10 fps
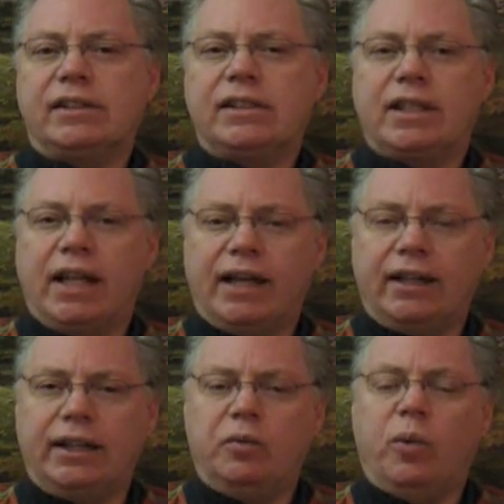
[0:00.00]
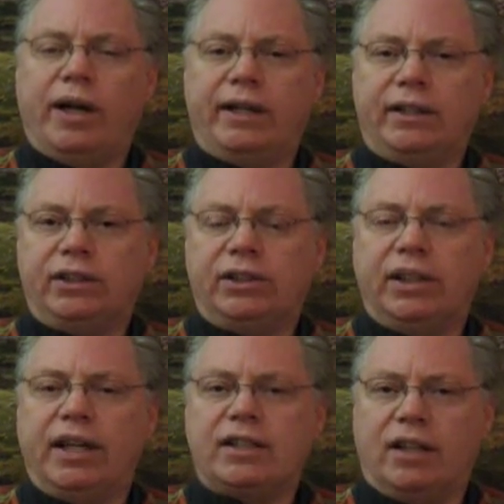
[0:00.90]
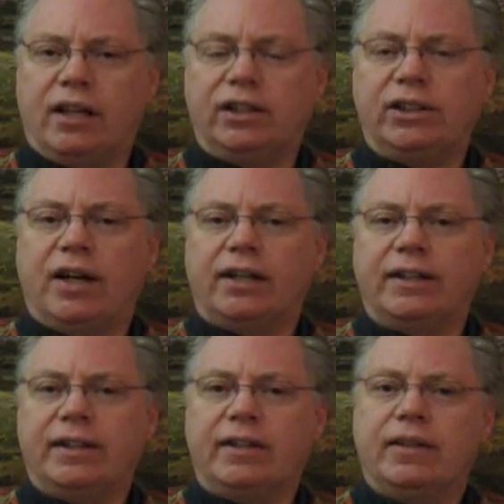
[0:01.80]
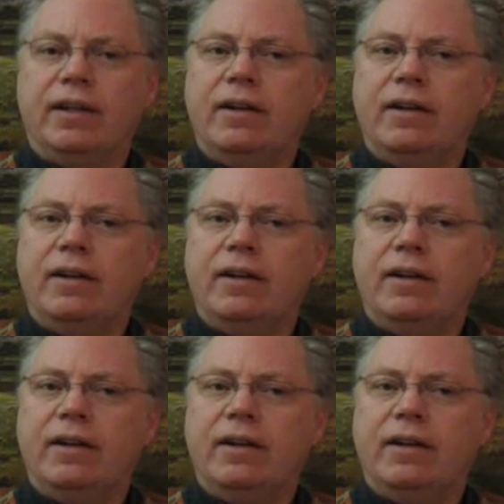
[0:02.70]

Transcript: slightly whitish. It has a lot of chalk in it,